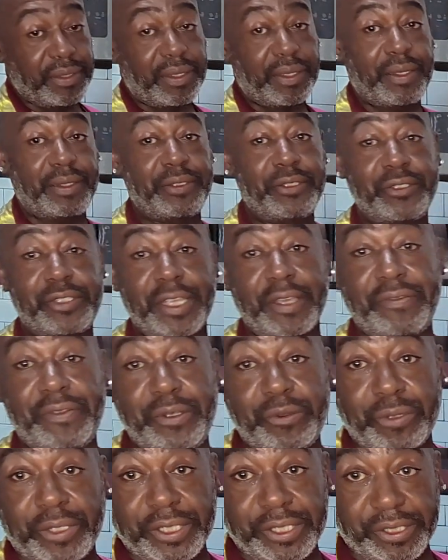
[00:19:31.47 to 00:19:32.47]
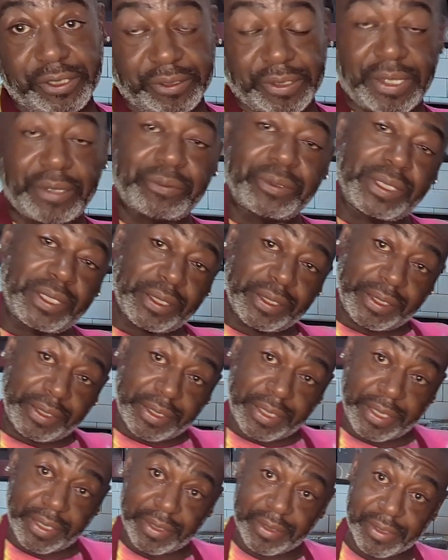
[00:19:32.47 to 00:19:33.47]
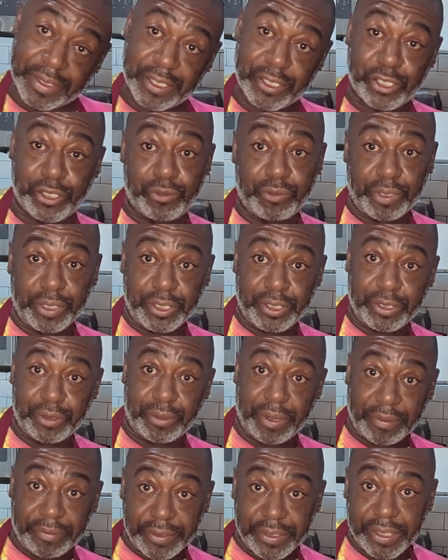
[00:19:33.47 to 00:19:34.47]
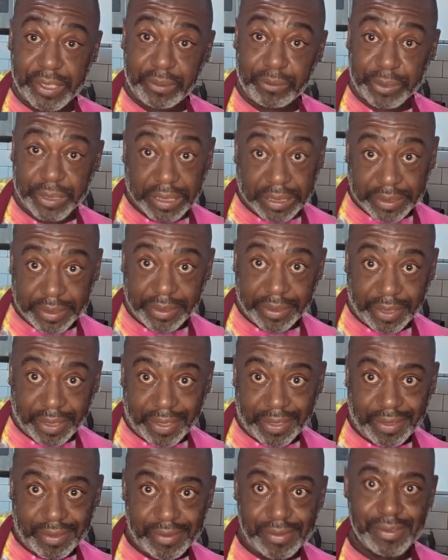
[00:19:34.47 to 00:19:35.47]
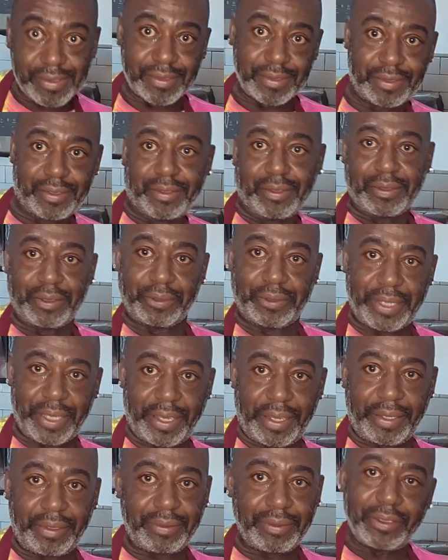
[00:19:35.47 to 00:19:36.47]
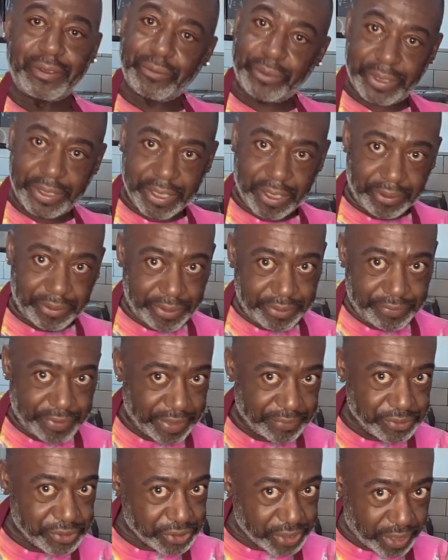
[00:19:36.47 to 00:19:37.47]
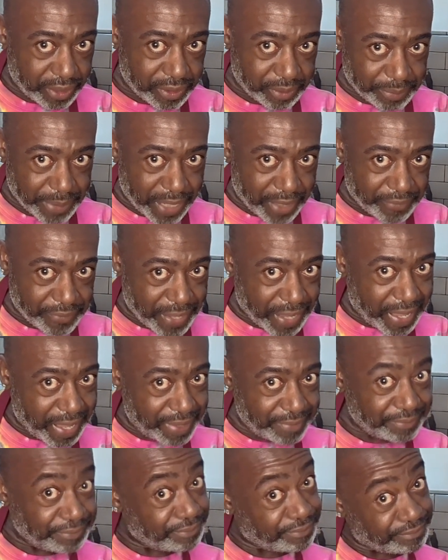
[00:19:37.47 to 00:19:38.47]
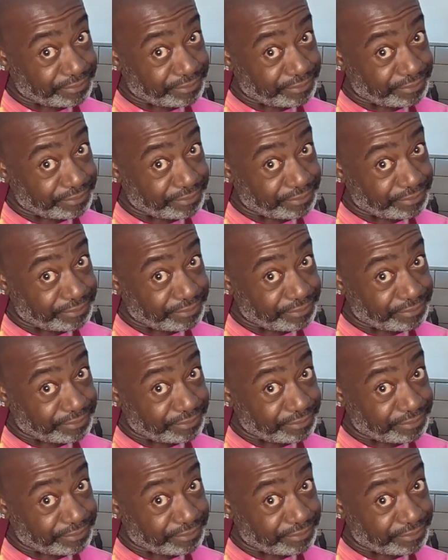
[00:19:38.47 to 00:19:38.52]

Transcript: And you definitely want to do that with clean hands, as you want to do everything with clean hands, okay? We don't even have to talk about that.